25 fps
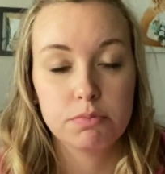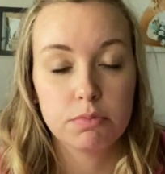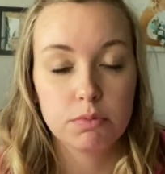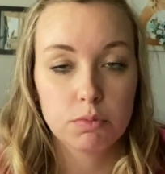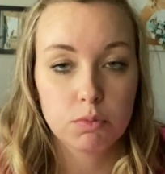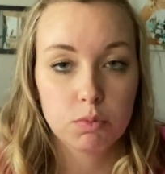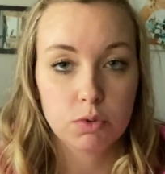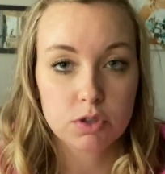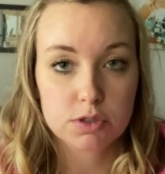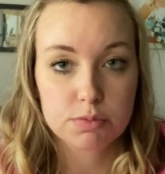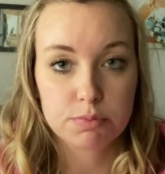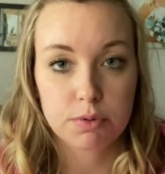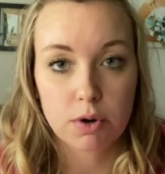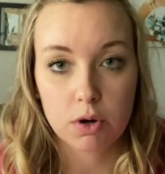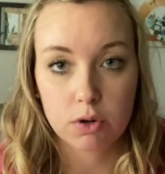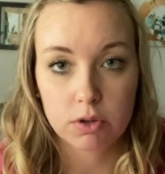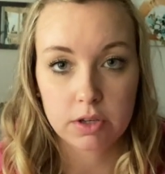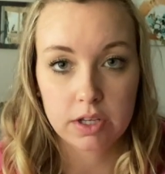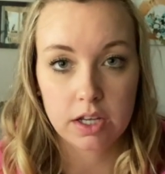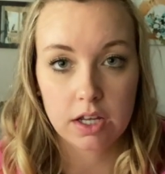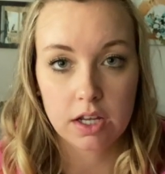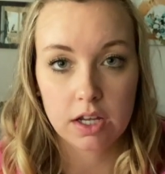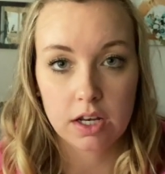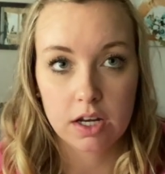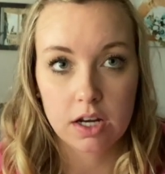was
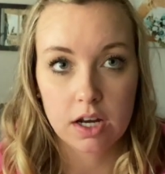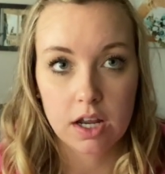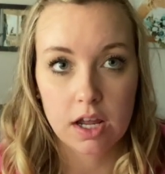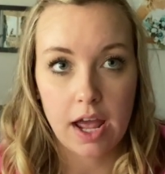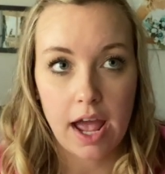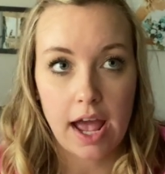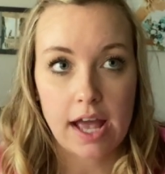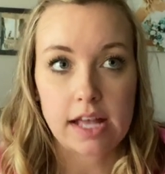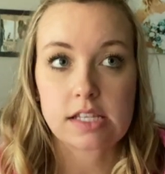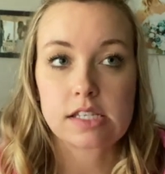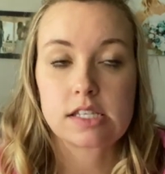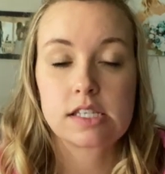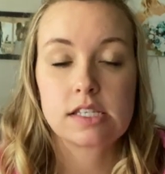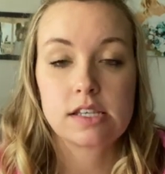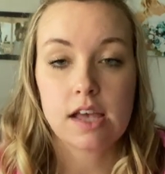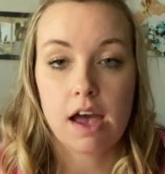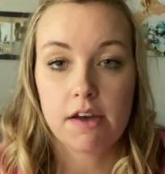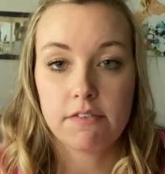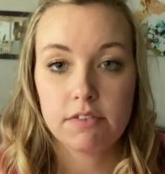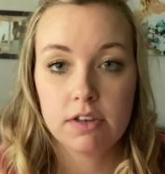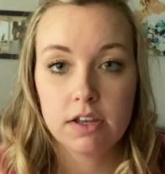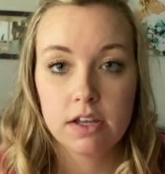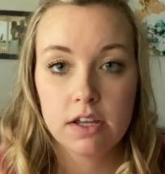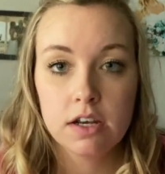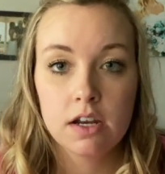broken at
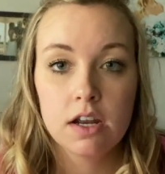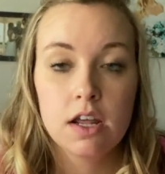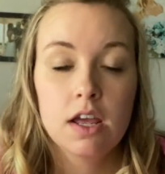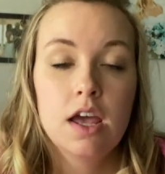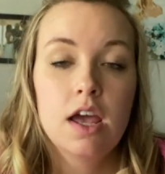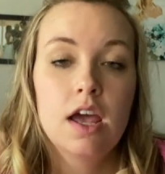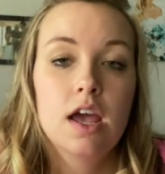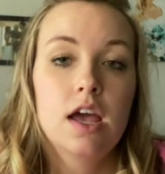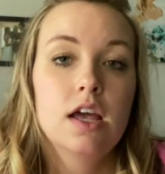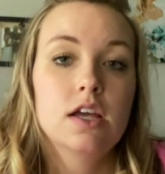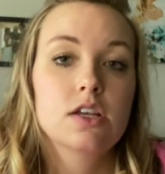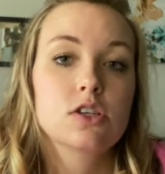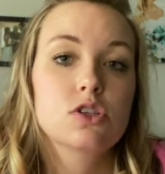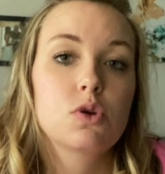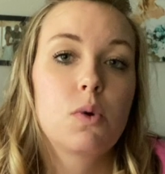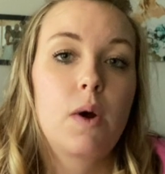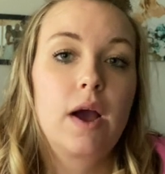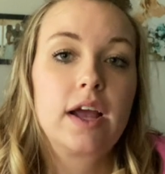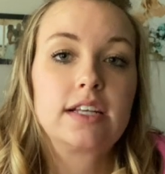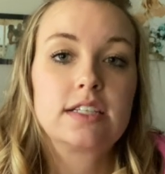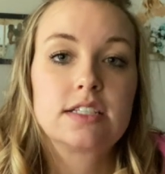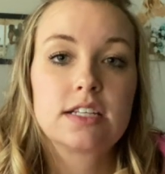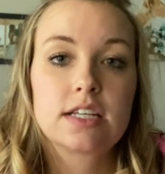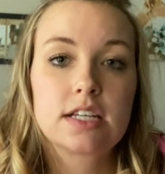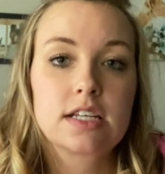seven. So
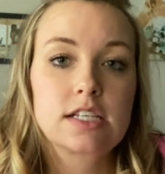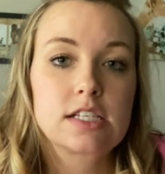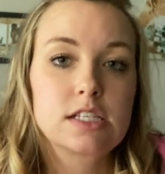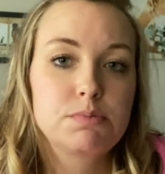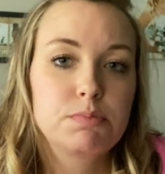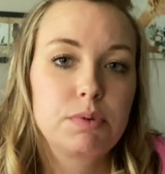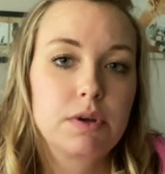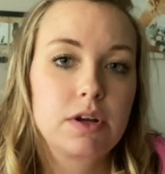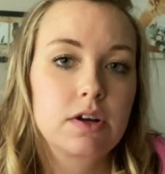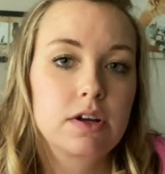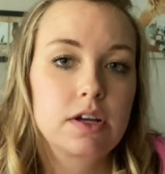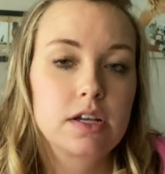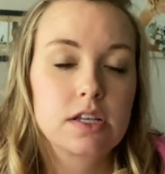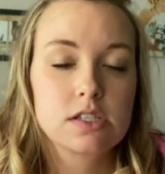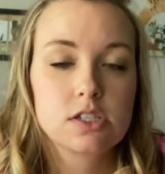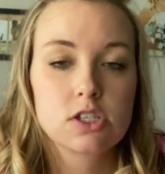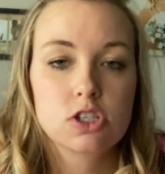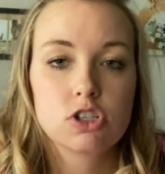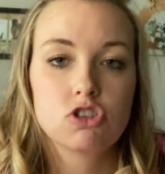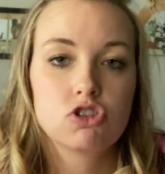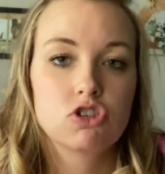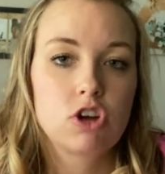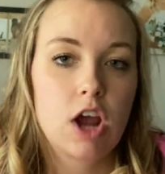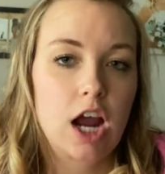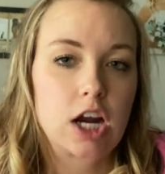I did experience
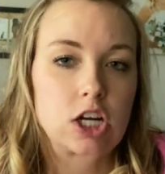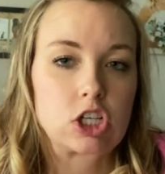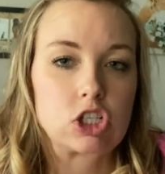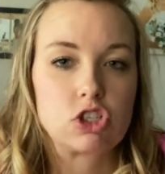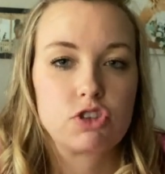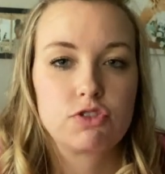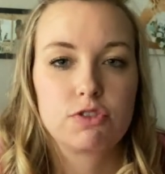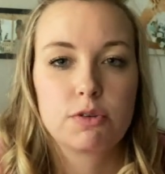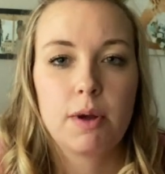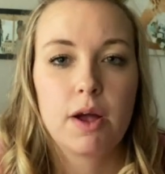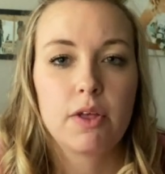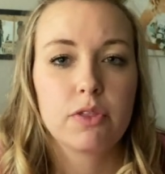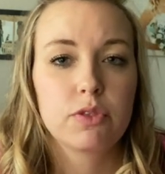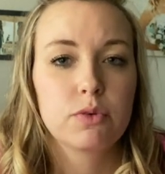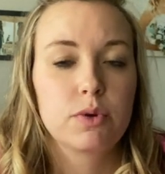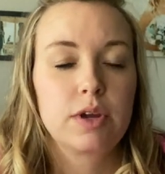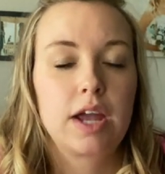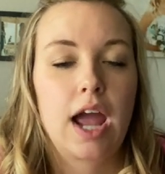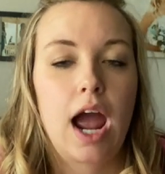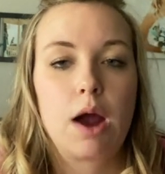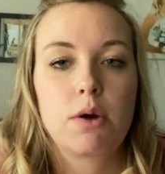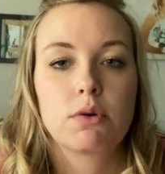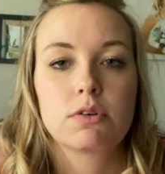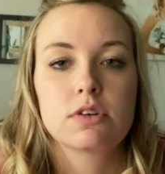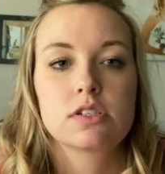contractions for about three
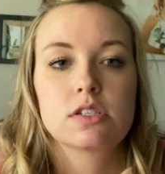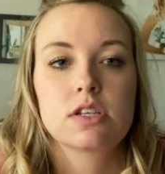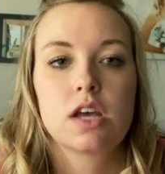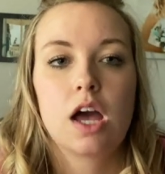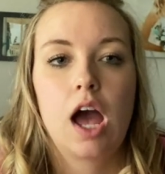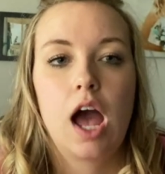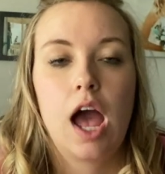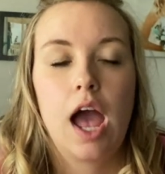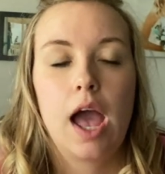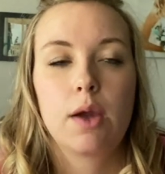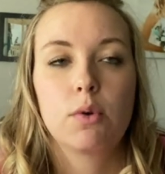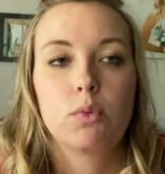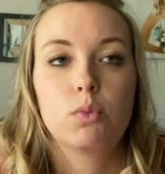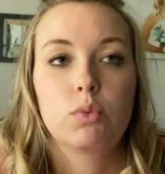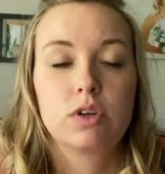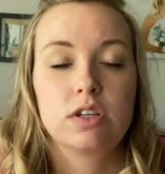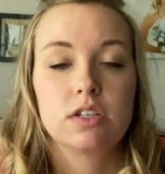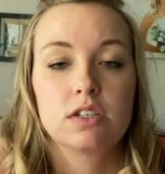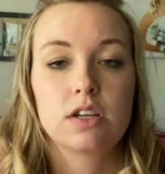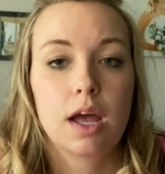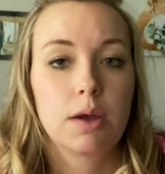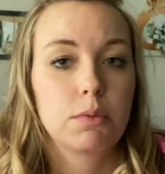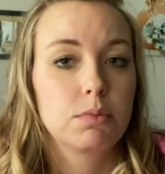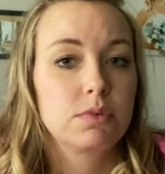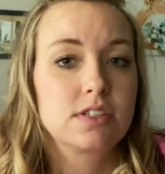hours. I
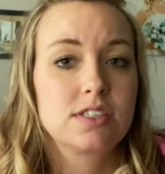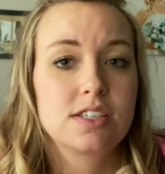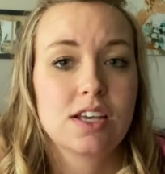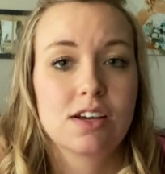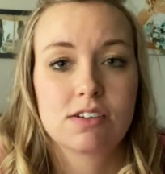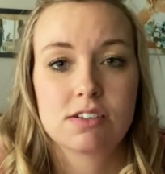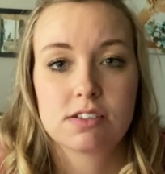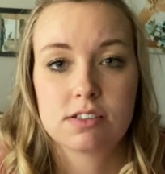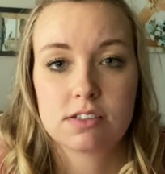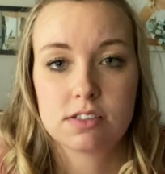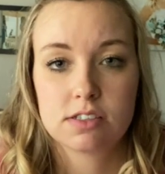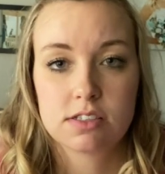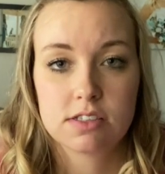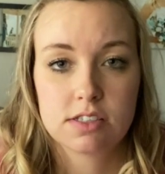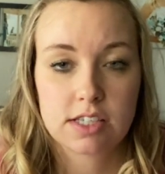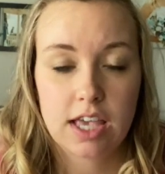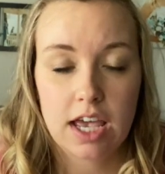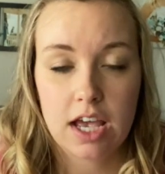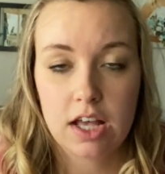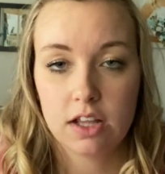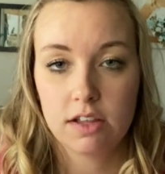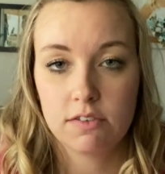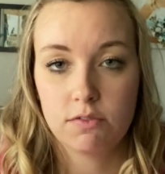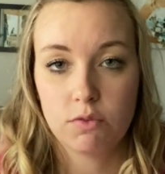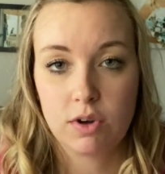wouldn't, I would say on a
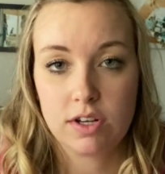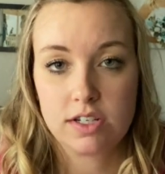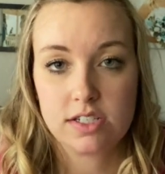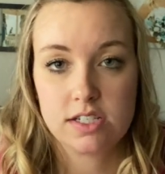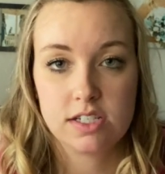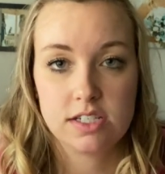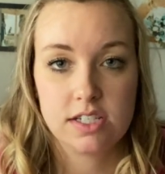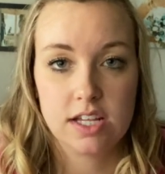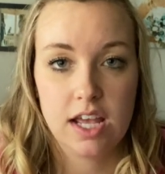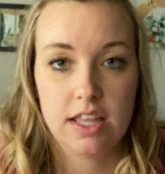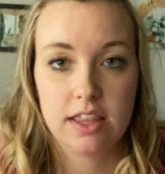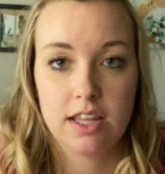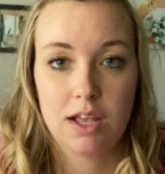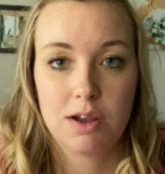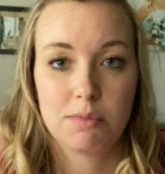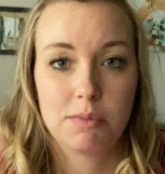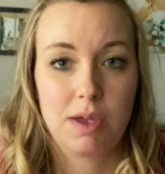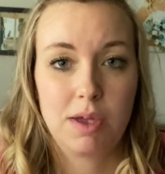scale of one to ten, they were